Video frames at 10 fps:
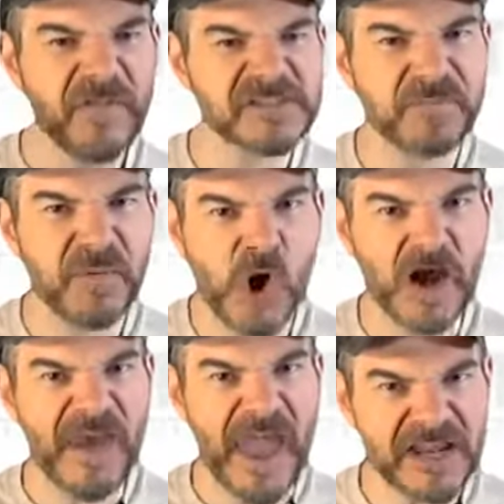this book
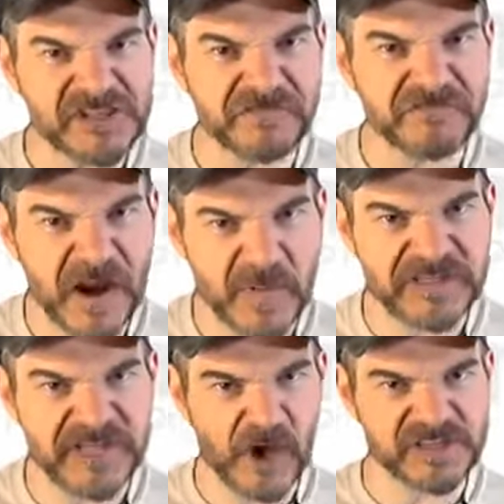of ancient fairy
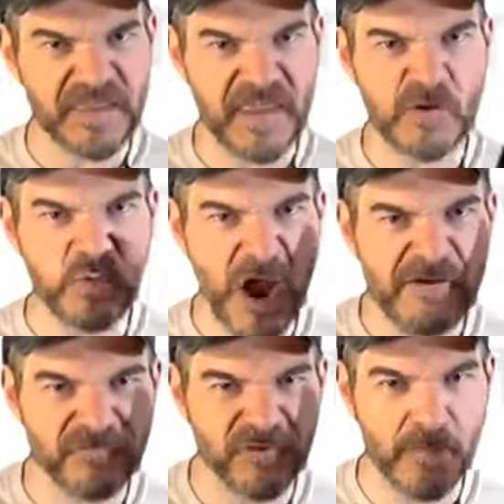tales and they
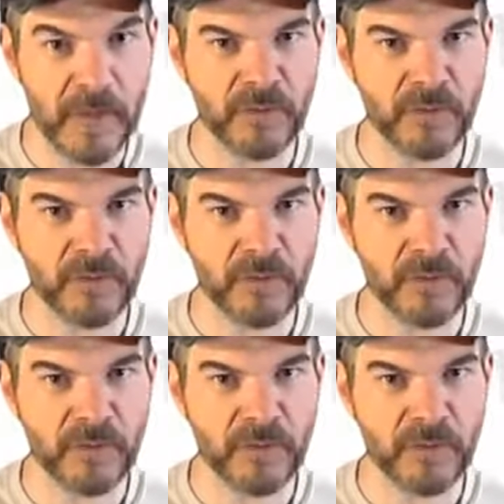read from it